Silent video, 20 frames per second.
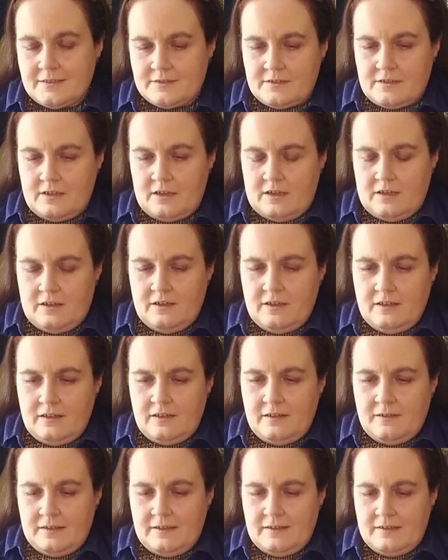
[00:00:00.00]

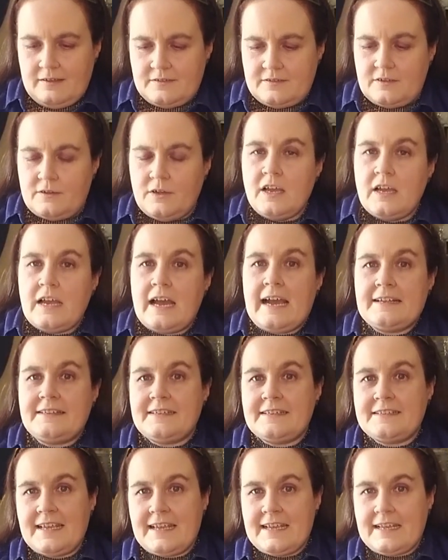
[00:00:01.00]
So I
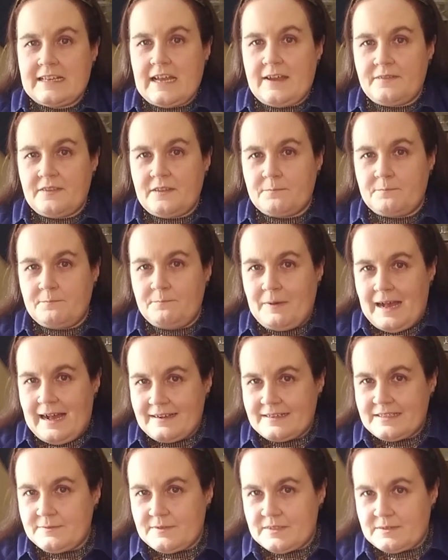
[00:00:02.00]
did take it out of the
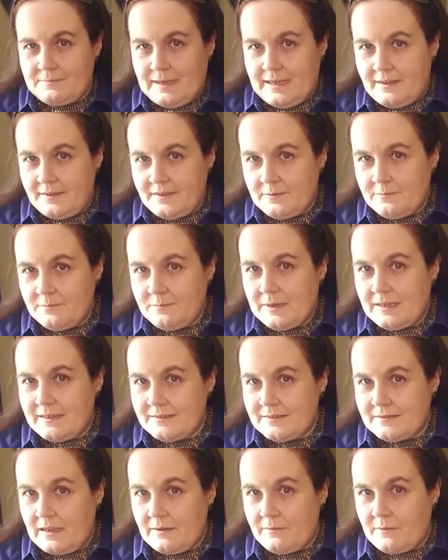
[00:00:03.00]
box it was mailed in
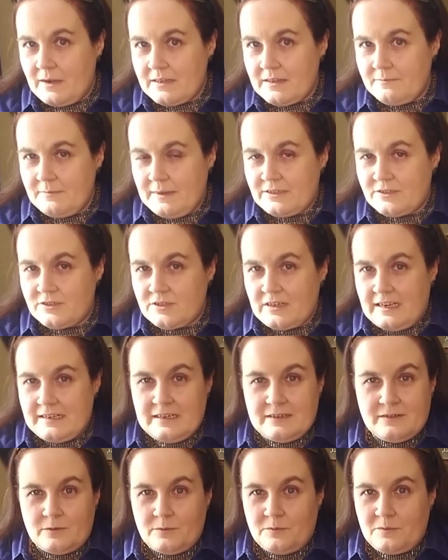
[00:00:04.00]
because I wanted to make sure I
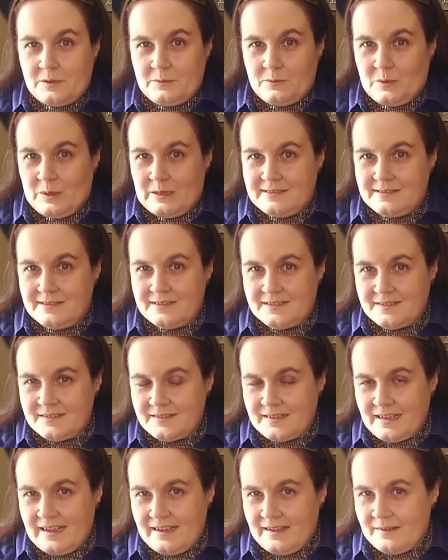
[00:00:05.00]
didn't know what it was.
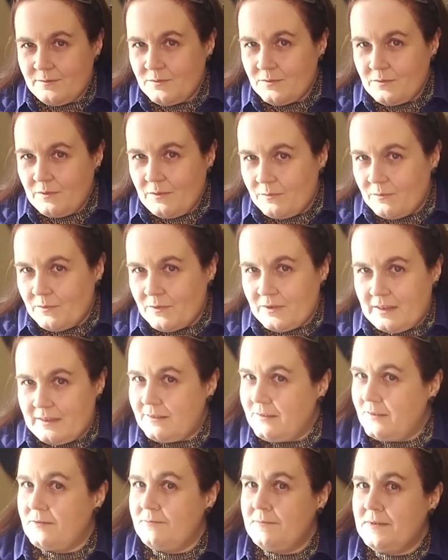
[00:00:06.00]
And we're
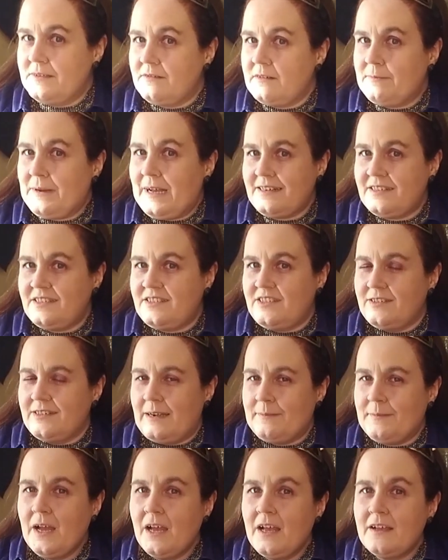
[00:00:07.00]
like, this mystery box showed
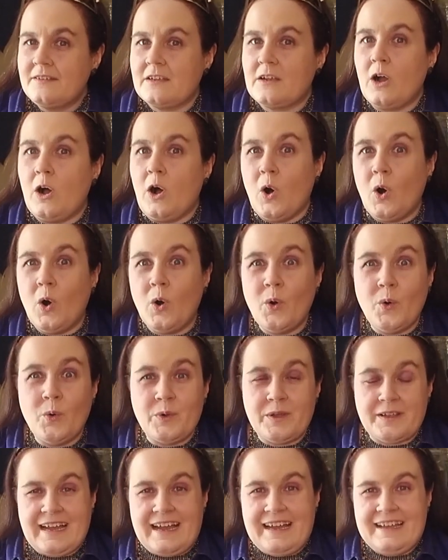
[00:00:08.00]
up. It's like, oh,
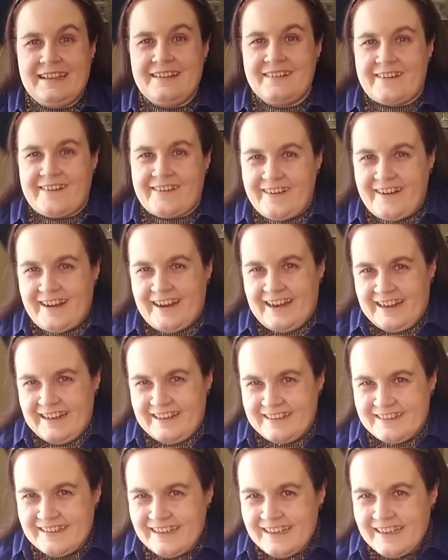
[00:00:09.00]
it got here
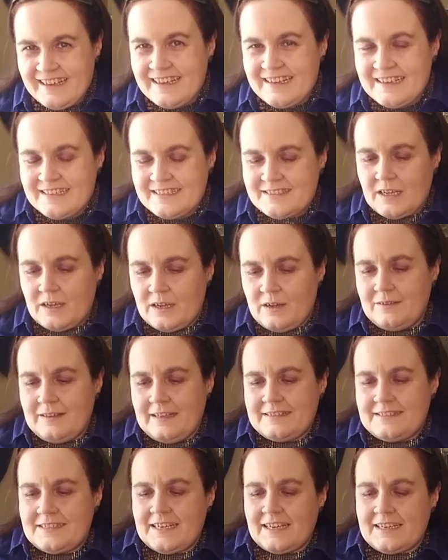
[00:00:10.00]
already. So
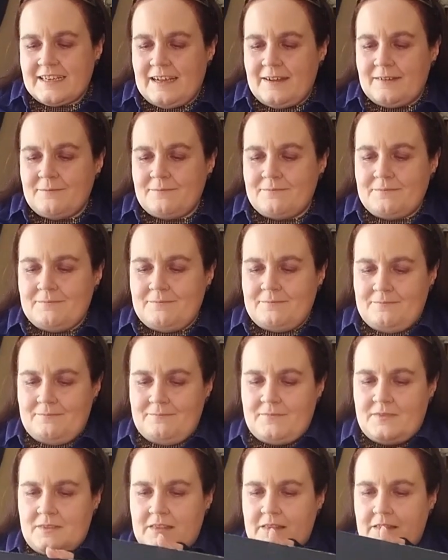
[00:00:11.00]
let's check out
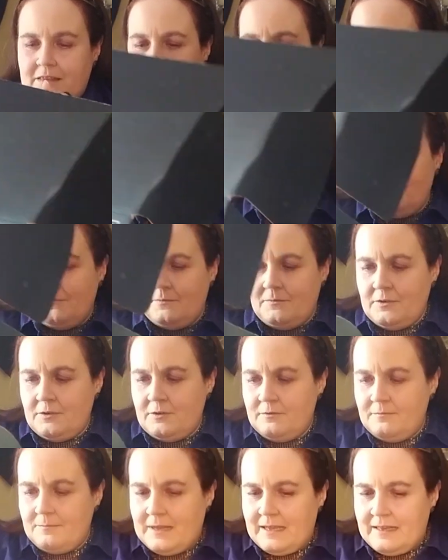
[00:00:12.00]
the
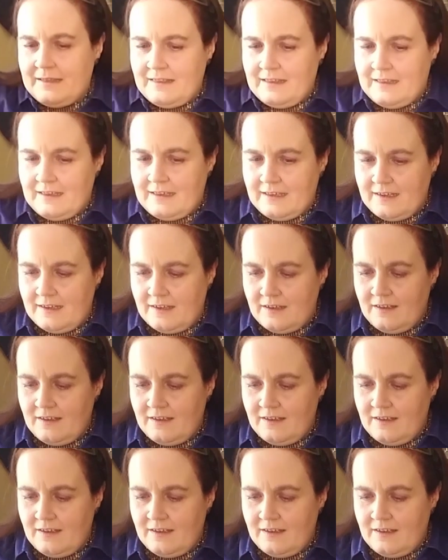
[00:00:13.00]
Moonbathing Kit.